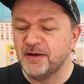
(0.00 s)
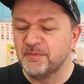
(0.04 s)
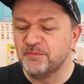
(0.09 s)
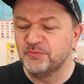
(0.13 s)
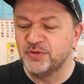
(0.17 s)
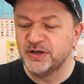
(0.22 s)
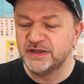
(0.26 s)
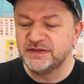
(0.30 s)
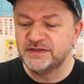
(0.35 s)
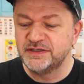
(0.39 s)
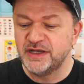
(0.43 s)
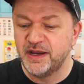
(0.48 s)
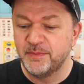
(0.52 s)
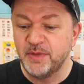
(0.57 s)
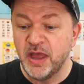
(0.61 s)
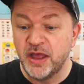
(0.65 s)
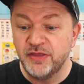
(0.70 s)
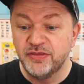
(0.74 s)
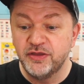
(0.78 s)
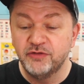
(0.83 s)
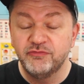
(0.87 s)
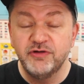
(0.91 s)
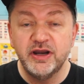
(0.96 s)
But
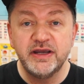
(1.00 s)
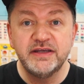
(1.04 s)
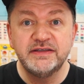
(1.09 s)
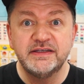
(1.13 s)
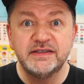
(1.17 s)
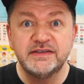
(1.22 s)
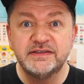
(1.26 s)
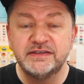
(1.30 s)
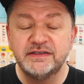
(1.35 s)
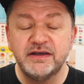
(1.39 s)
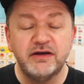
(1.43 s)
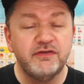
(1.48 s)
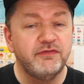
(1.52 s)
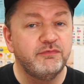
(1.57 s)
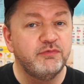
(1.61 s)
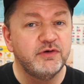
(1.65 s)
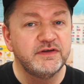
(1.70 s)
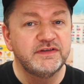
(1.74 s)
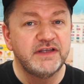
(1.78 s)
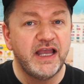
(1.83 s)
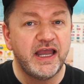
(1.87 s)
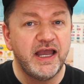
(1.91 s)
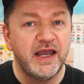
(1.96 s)
the rice itself
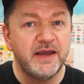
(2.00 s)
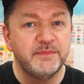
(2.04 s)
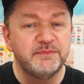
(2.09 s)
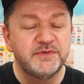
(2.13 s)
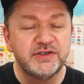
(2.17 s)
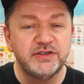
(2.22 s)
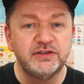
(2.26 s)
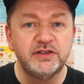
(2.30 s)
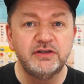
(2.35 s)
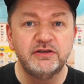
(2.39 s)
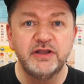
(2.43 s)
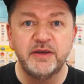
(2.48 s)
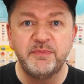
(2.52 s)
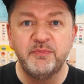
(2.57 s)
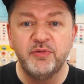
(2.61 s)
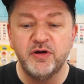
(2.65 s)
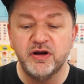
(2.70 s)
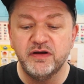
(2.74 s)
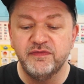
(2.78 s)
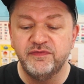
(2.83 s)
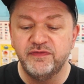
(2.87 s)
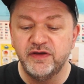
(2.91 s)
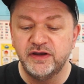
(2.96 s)
was absolutely
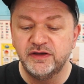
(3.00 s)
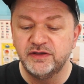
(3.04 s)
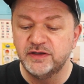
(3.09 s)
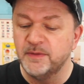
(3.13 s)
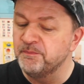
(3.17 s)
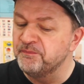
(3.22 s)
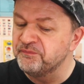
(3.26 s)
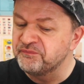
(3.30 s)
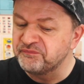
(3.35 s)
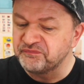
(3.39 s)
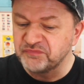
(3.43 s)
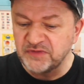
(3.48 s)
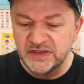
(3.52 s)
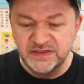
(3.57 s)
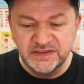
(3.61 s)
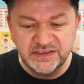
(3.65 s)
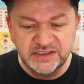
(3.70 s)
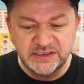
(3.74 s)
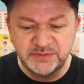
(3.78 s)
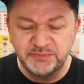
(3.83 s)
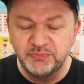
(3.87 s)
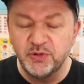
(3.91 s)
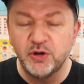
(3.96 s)
perfect,
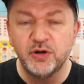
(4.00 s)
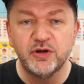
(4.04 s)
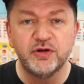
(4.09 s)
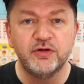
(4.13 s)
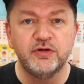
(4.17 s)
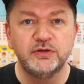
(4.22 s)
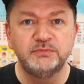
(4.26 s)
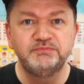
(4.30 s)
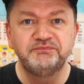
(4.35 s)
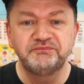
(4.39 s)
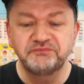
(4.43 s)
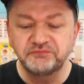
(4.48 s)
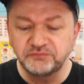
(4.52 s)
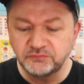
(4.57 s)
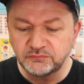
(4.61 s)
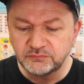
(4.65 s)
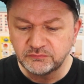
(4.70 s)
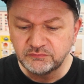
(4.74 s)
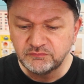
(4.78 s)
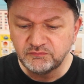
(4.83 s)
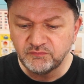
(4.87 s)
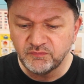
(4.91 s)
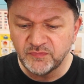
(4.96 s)
spot on.
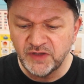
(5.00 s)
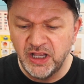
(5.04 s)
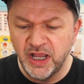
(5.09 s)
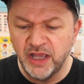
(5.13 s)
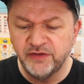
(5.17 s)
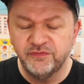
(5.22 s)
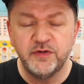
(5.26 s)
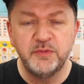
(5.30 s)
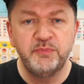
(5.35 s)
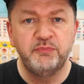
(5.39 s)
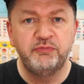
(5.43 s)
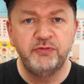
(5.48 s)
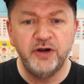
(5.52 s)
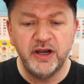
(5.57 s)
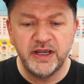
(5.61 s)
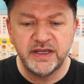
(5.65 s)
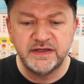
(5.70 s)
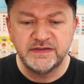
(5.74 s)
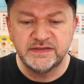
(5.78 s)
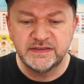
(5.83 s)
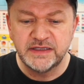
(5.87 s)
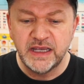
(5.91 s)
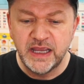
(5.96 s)
And for
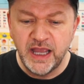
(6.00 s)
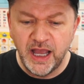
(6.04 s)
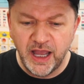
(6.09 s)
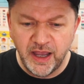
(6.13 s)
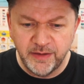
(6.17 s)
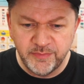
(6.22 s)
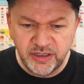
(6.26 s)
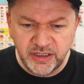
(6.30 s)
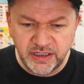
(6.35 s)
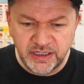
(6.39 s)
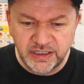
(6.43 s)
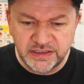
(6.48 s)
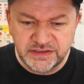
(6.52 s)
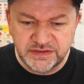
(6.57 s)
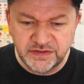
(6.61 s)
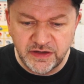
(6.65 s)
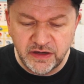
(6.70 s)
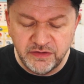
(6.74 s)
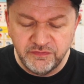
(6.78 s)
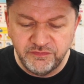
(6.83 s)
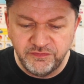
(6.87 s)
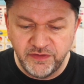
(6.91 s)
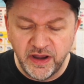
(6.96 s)
price, I mean, it's
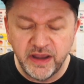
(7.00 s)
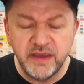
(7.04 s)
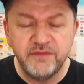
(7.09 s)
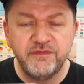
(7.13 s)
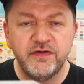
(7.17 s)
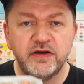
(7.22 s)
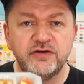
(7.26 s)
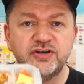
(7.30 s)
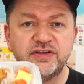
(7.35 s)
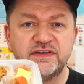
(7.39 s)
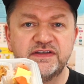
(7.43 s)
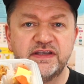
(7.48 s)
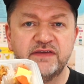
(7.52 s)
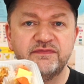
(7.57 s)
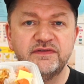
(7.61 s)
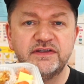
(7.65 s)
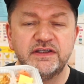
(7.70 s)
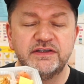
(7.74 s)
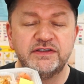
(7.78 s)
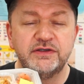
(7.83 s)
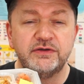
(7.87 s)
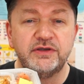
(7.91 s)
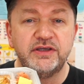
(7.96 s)

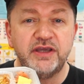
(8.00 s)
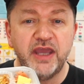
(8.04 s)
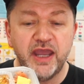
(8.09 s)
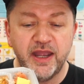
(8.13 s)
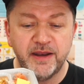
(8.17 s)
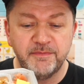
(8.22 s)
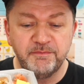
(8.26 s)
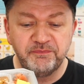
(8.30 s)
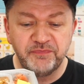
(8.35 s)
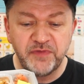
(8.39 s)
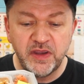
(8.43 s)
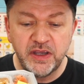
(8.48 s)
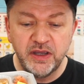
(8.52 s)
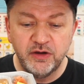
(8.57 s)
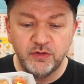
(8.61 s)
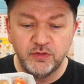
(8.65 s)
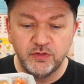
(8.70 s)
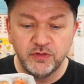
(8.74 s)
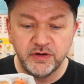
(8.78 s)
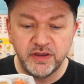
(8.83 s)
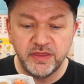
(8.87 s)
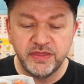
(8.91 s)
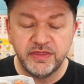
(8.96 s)
572 yen
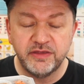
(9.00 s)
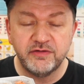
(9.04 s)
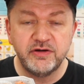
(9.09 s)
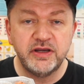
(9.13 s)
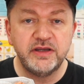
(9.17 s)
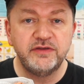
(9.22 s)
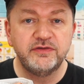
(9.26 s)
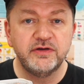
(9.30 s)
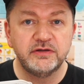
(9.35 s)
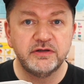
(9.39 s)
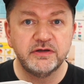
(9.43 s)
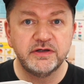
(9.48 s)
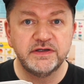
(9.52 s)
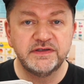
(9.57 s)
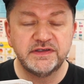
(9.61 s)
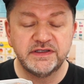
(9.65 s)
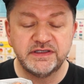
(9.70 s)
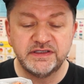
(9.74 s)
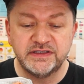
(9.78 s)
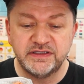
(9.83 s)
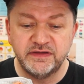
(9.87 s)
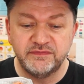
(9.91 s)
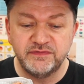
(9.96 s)
or
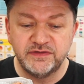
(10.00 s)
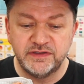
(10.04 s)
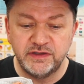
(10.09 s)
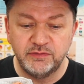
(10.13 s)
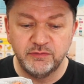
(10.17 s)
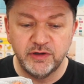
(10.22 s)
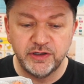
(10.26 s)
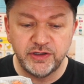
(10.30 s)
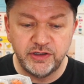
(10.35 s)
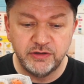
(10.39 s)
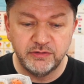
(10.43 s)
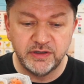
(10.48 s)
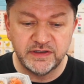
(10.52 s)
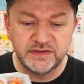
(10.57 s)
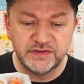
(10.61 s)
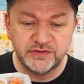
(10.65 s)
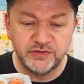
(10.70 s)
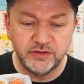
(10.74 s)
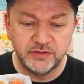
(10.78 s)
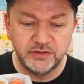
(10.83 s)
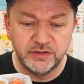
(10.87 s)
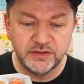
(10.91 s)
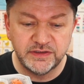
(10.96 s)
$3.71 US
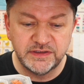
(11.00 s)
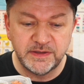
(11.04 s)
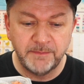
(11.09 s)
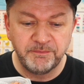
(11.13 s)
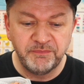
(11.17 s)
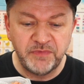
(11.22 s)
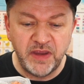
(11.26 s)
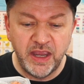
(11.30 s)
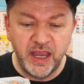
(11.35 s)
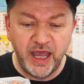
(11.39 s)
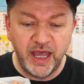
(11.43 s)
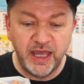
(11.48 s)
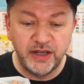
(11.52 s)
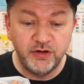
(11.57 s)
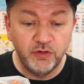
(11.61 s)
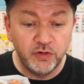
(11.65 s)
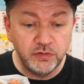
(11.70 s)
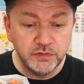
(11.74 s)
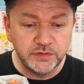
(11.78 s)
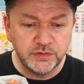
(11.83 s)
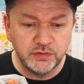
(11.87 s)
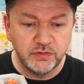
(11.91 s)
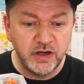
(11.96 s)
dollars. And
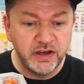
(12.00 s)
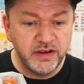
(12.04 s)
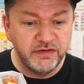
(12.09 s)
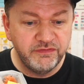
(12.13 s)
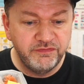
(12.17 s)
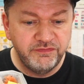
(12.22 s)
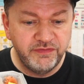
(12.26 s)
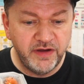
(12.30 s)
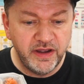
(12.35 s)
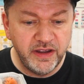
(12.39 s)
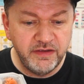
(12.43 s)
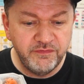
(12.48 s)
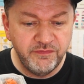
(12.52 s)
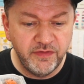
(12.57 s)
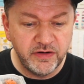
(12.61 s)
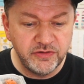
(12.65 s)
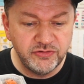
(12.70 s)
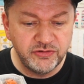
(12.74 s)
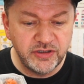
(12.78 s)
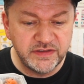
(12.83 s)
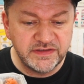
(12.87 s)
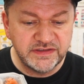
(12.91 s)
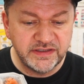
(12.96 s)
also
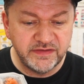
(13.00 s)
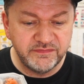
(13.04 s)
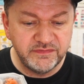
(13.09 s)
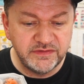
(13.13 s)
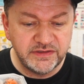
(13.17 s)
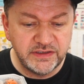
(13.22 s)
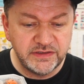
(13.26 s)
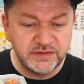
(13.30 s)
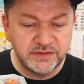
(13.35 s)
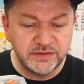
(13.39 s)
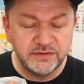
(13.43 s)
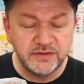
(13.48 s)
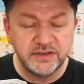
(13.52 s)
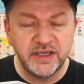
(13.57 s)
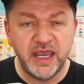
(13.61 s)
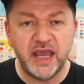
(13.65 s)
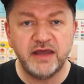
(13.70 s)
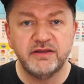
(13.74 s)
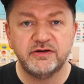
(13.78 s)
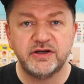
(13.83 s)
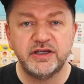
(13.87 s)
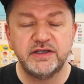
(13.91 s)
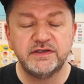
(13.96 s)
572
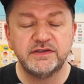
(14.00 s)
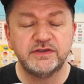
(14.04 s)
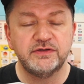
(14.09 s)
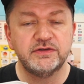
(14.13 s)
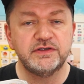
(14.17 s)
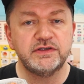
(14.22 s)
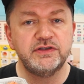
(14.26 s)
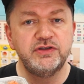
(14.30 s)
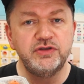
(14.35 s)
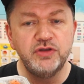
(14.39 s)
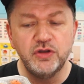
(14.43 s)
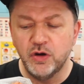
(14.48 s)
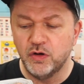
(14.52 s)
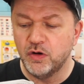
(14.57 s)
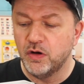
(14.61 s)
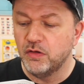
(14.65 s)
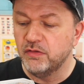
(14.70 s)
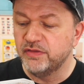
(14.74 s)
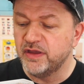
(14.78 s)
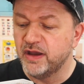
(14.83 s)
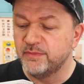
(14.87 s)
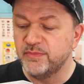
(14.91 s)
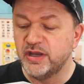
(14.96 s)
calories, so it's not
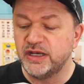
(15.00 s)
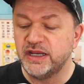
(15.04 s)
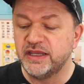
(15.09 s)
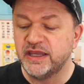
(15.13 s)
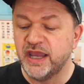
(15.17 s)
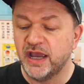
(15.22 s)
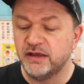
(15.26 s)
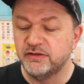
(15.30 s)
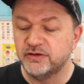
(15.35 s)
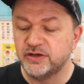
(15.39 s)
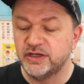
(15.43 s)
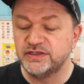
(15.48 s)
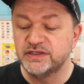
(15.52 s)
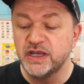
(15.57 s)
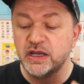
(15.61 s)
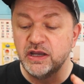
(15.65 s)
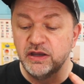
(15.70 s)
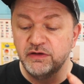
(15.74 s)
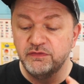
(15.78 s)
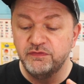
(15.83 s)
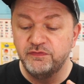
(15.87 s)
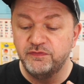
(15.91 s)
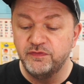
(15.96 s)
all that many calories
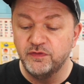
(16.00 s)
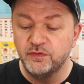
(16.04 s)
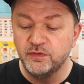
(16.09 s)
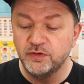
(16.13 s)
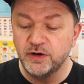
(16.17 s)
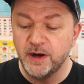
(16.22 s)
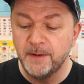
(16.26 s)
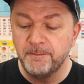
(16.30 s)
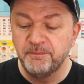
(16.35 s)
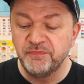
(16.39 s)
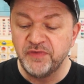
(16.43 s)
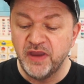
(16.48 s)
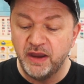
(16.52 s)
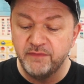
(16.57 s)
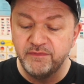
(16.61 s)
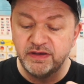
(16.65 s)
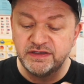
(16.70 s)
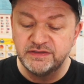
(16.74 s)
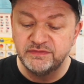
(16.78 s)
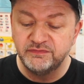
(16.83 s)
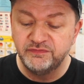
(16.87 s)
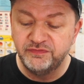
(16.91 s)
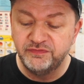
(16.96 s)
for having some